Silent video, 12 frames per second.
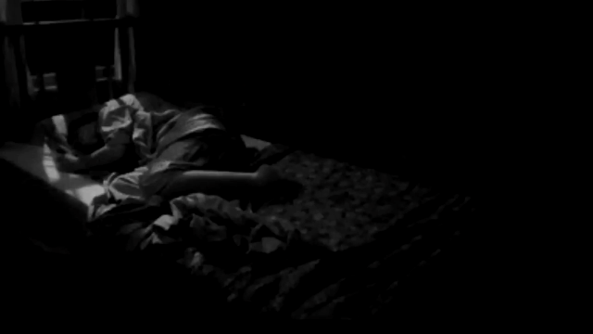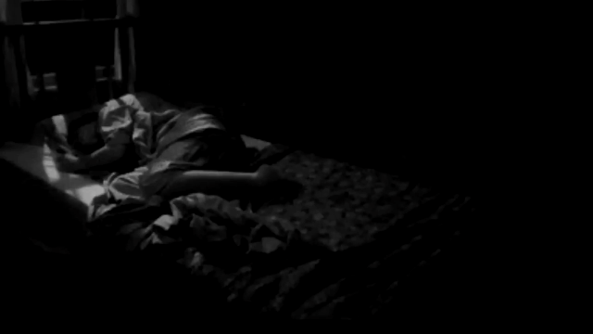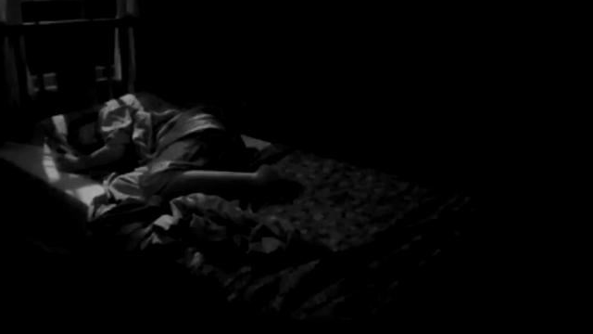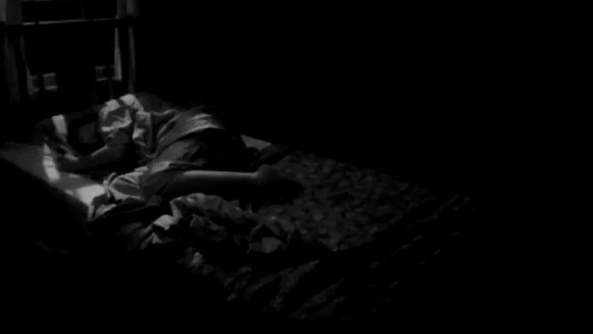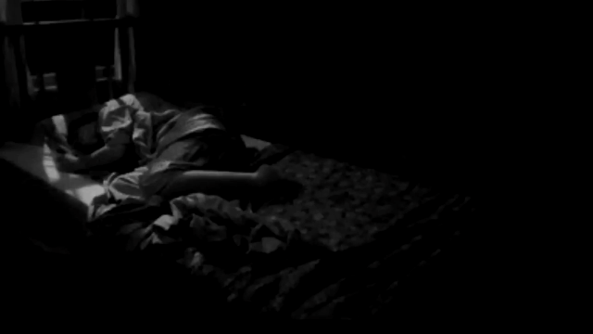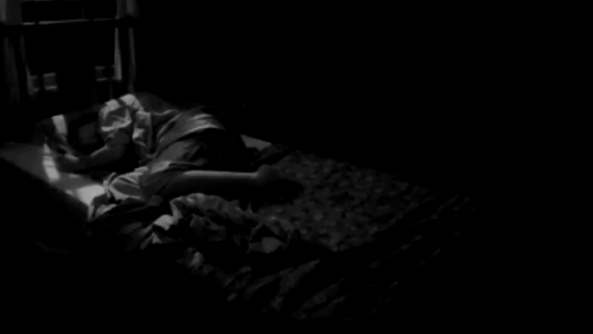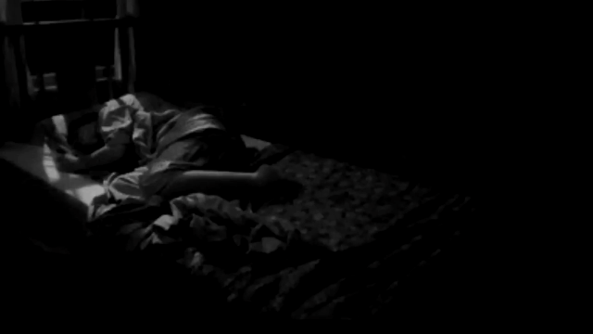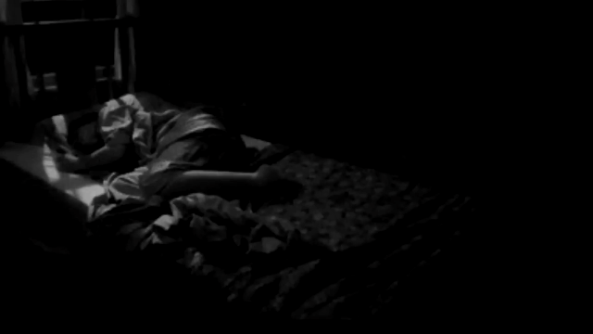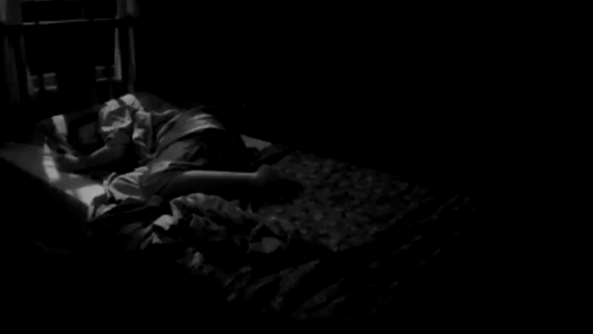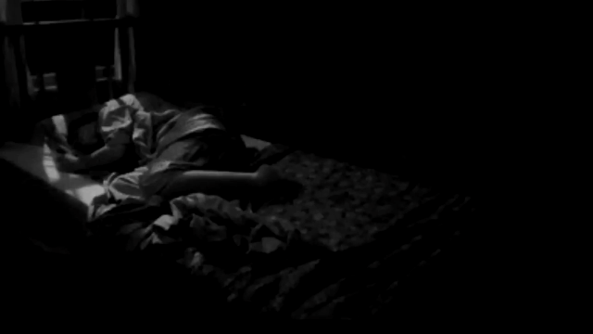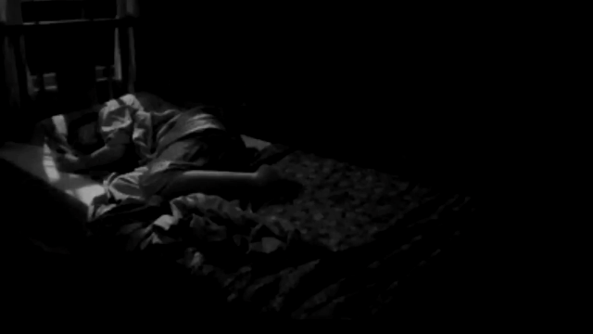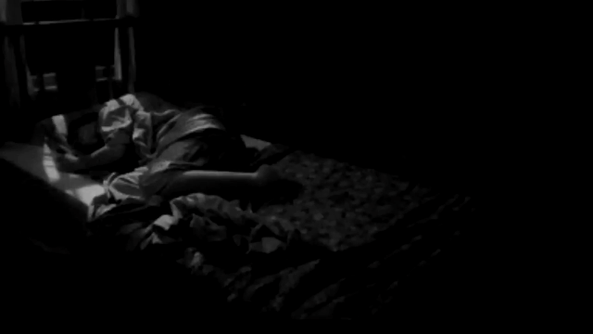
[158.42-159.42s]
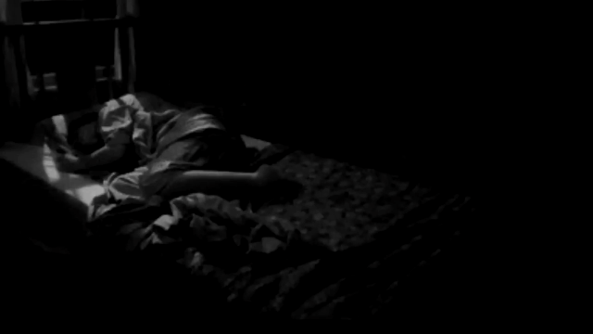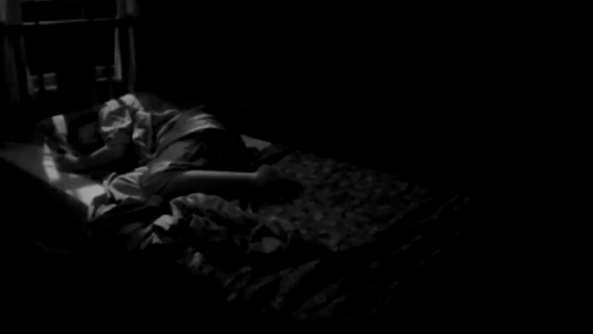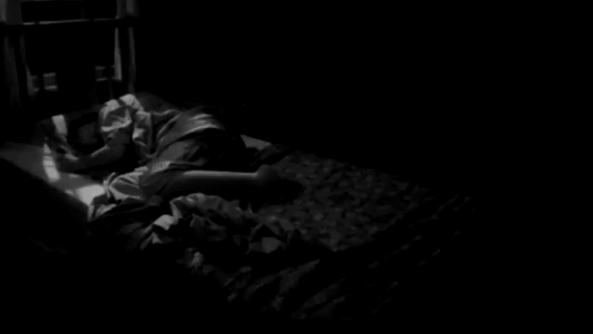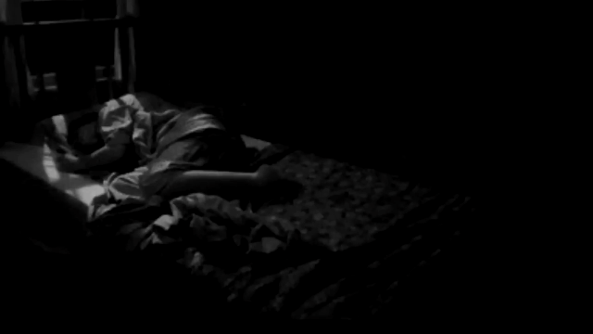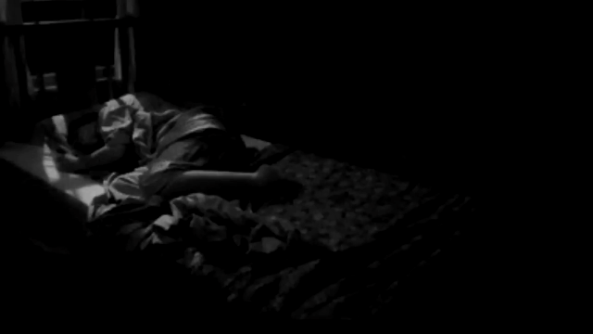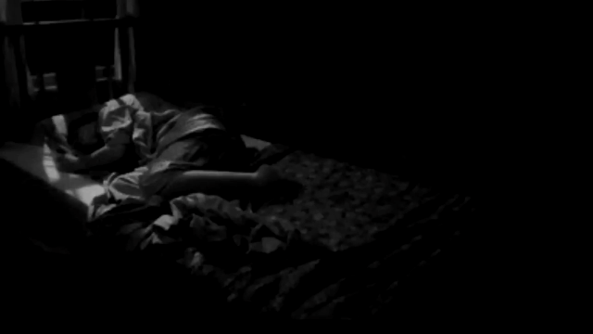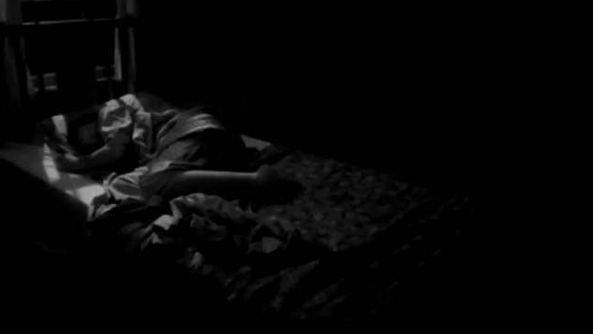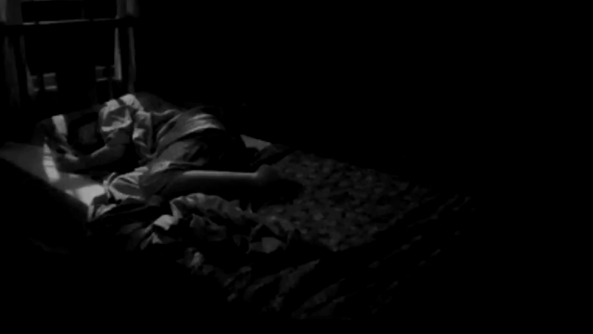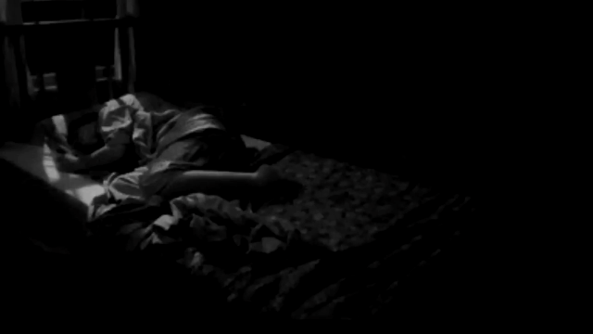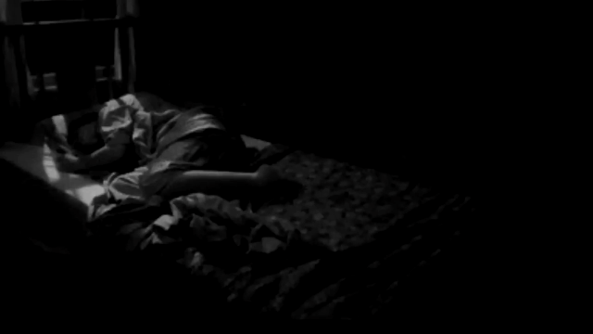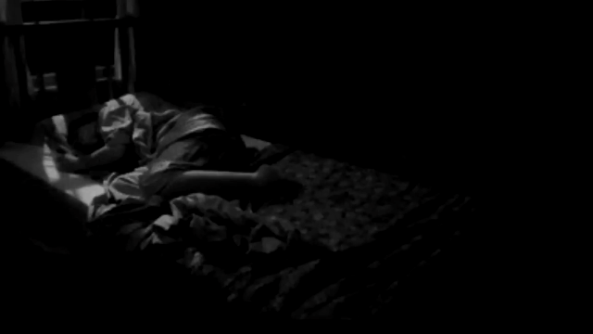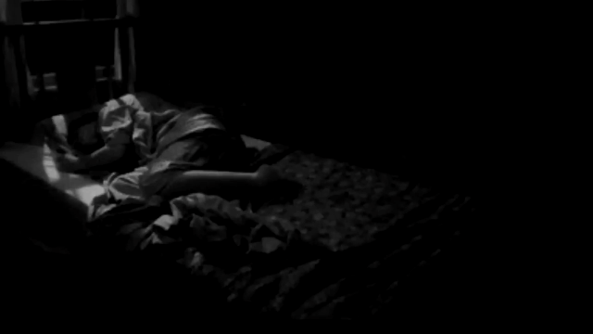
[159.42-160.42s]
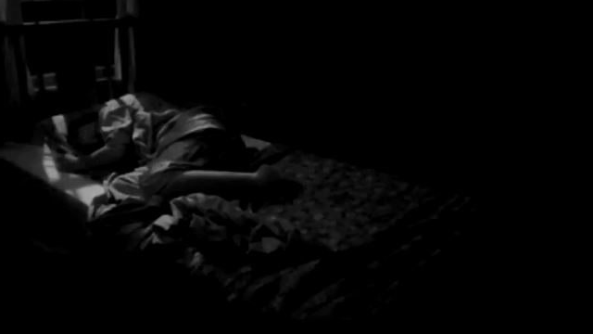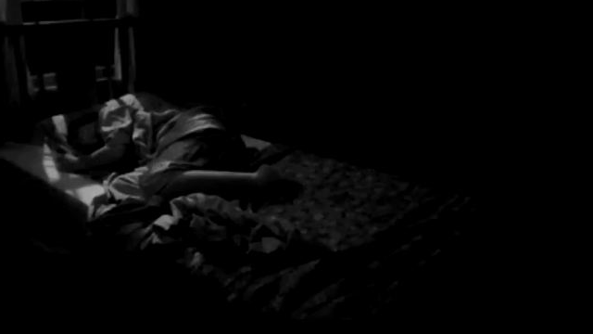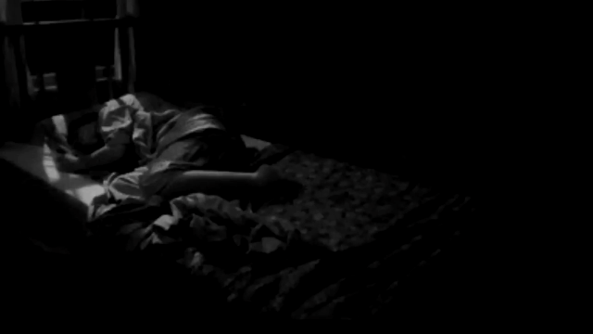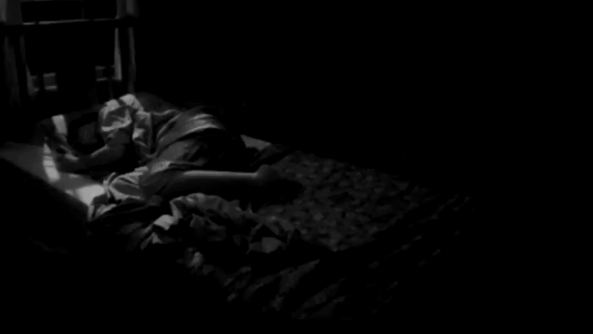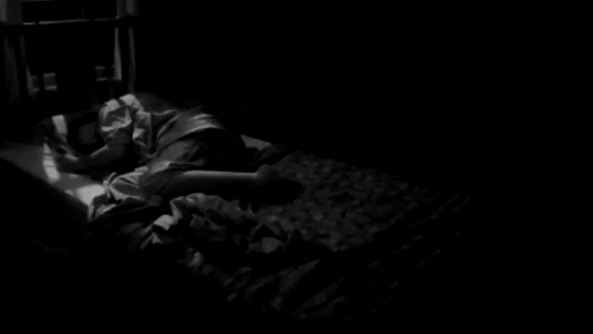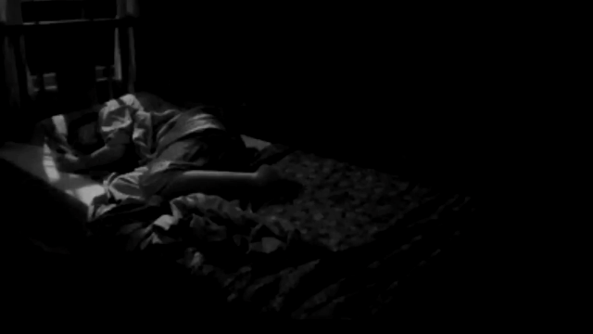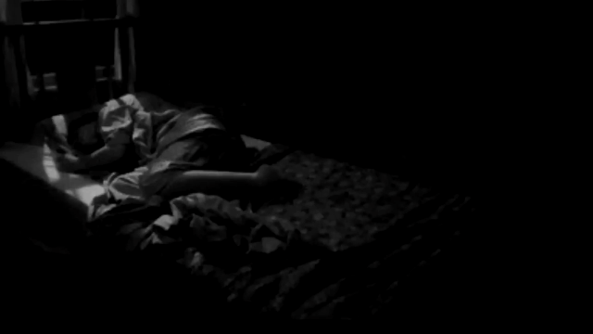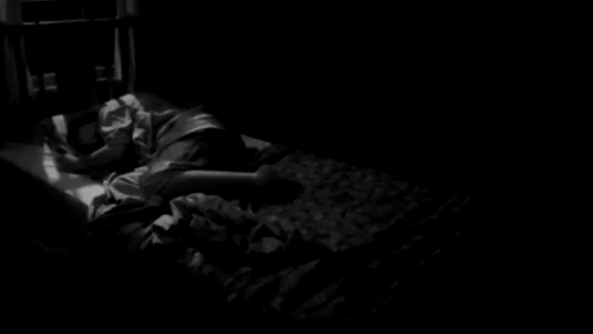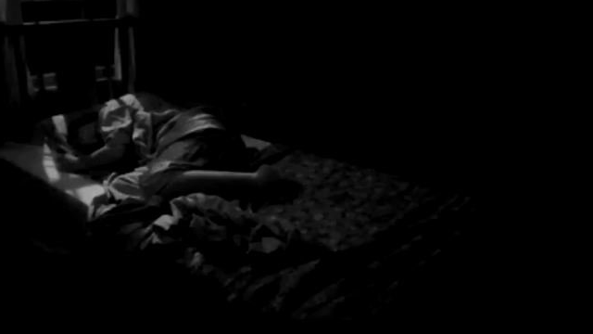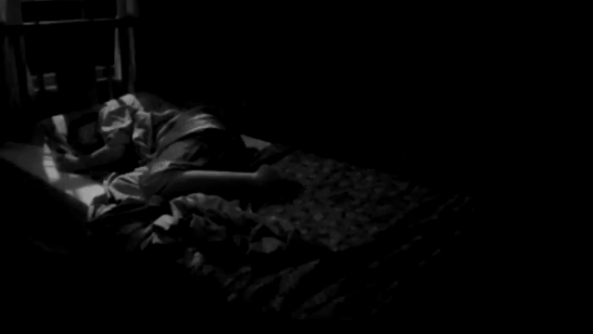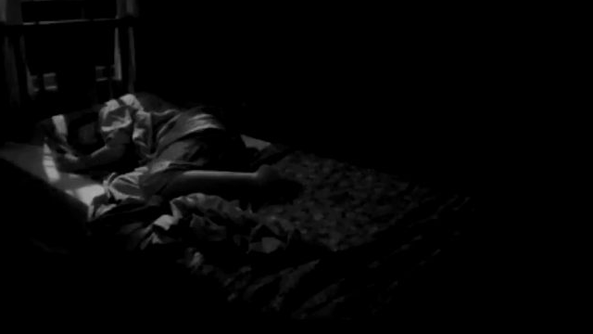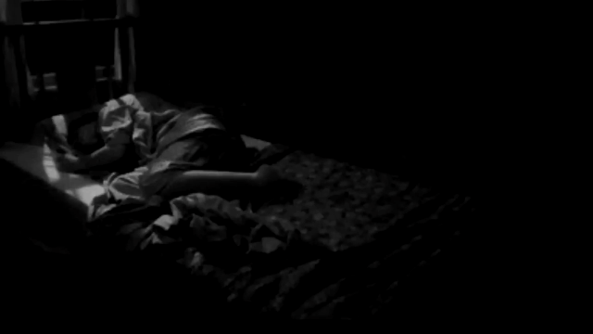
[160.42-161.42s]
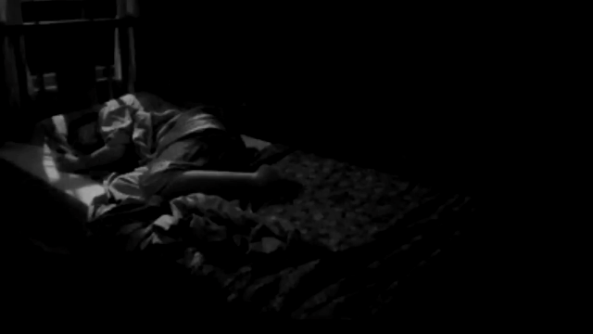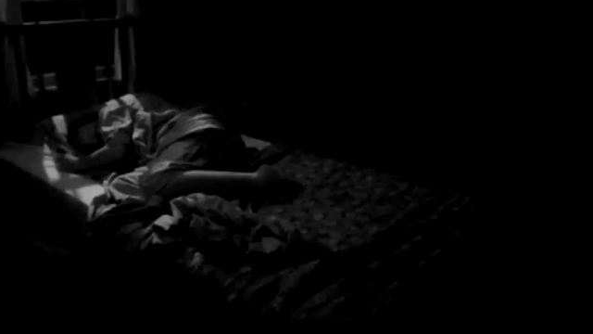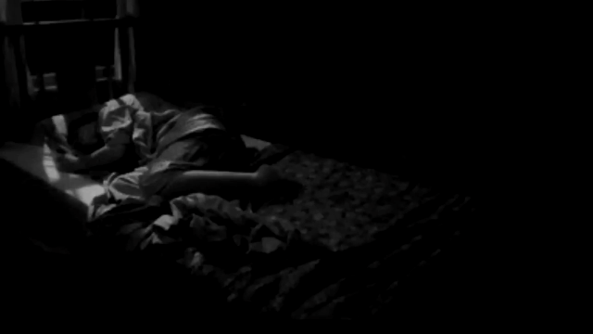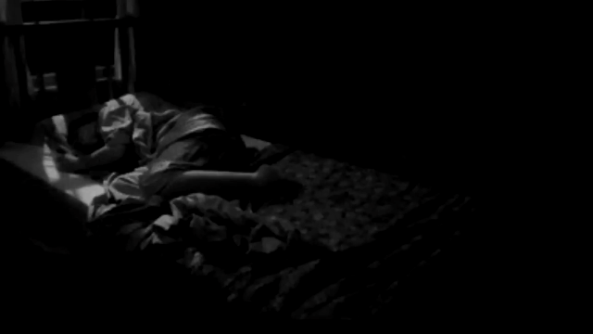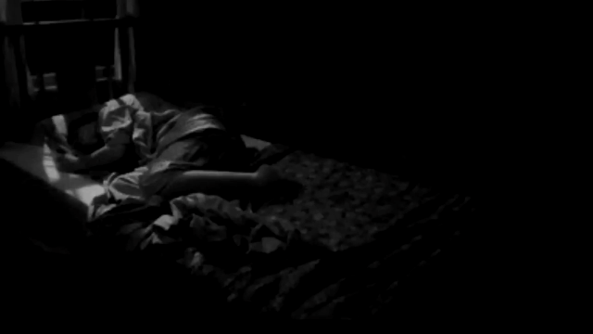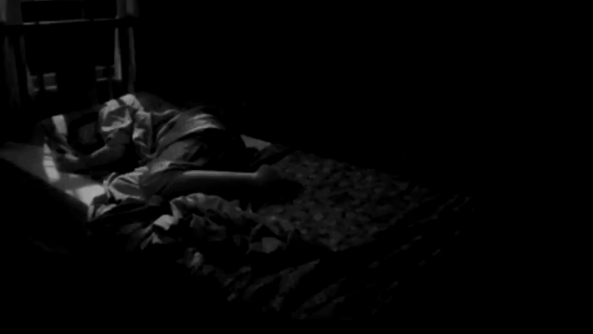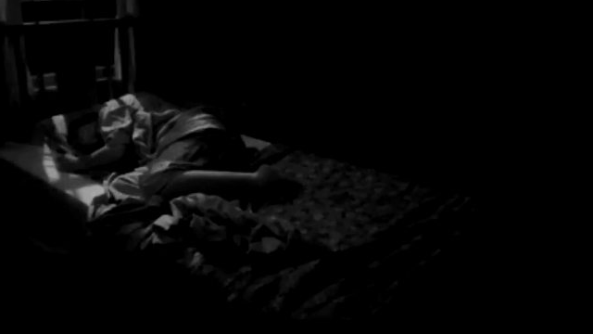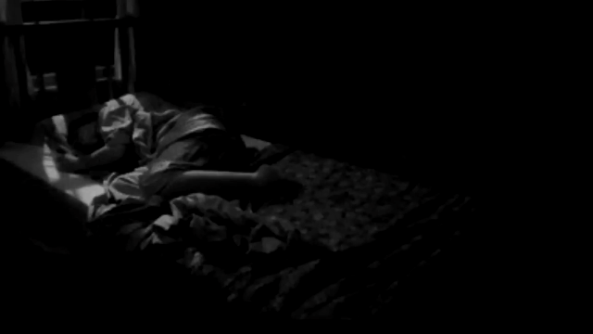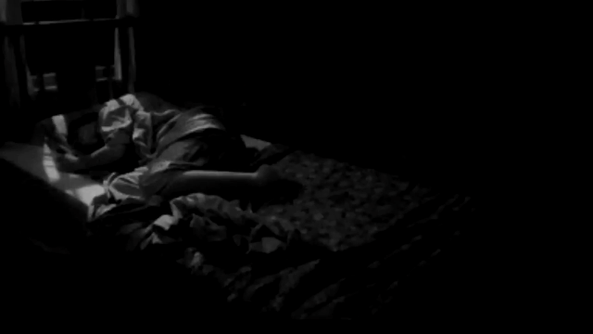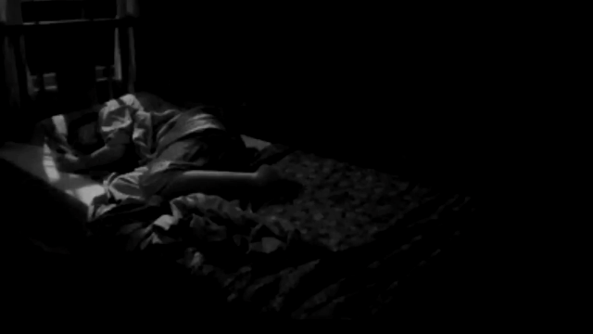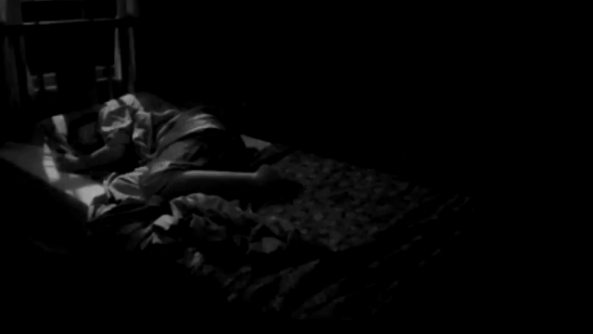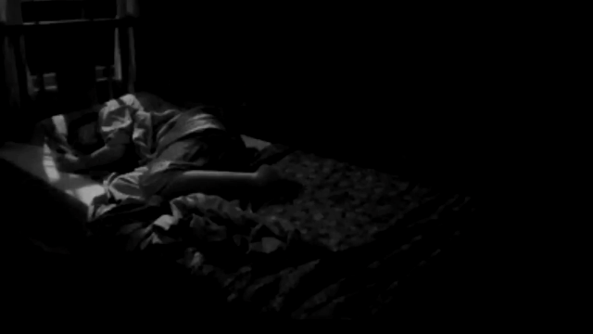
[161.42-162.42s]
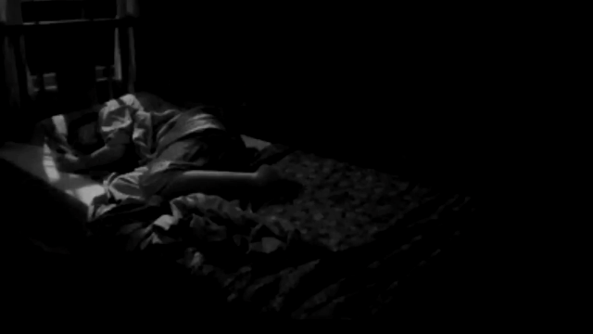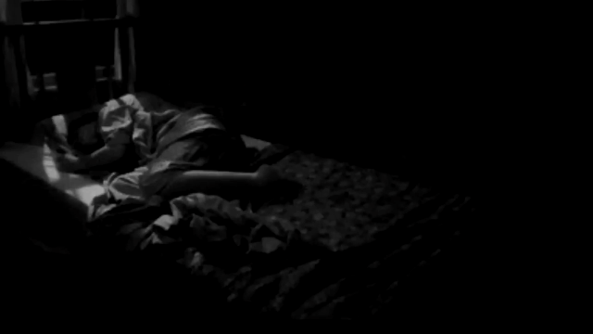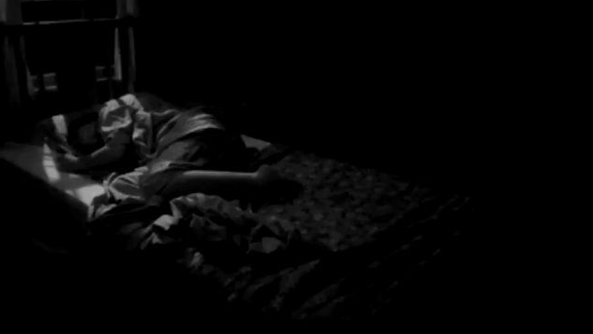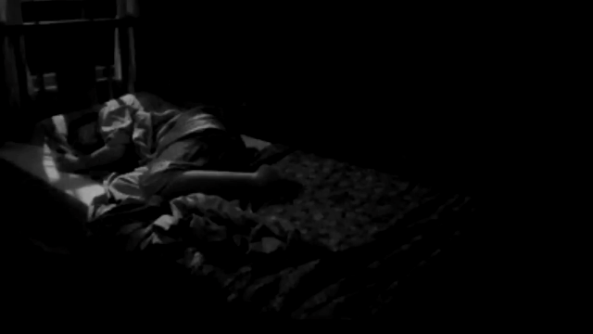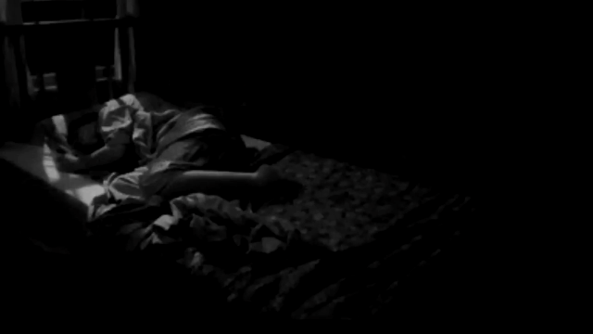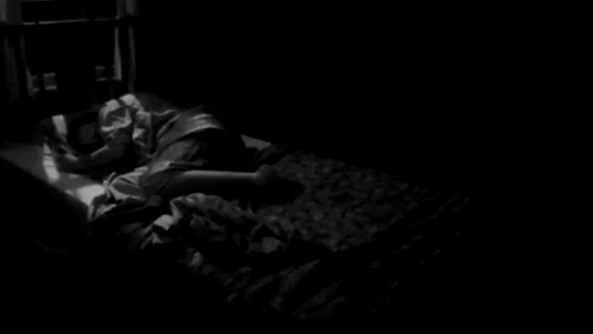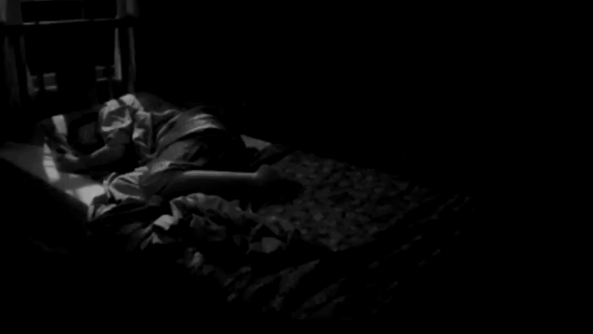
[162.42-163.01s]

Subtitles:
Nobody's mouth can be seen.